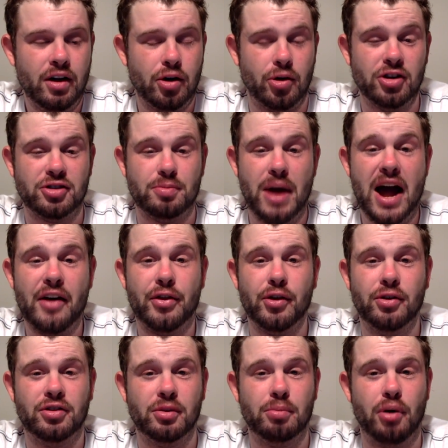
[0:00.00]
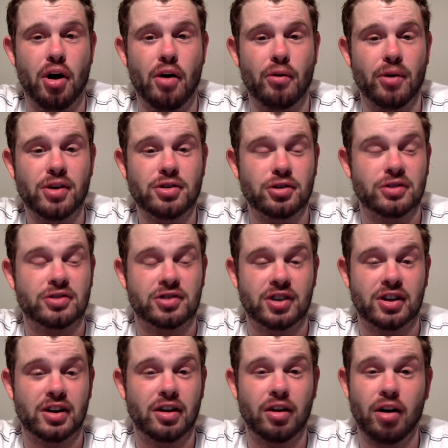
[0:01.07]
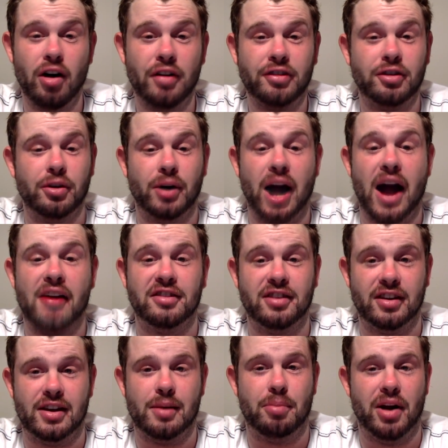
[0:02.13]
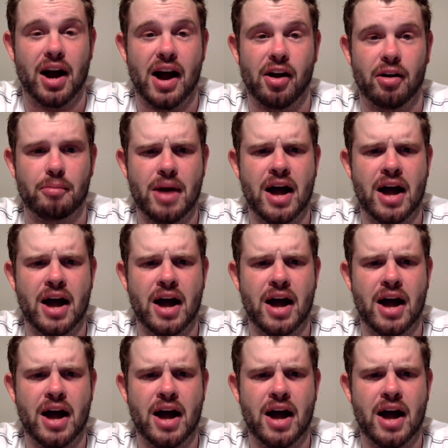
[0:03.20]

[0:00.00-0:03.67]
Chris Matthews and Paul Richardson are also guys to keep an eye on.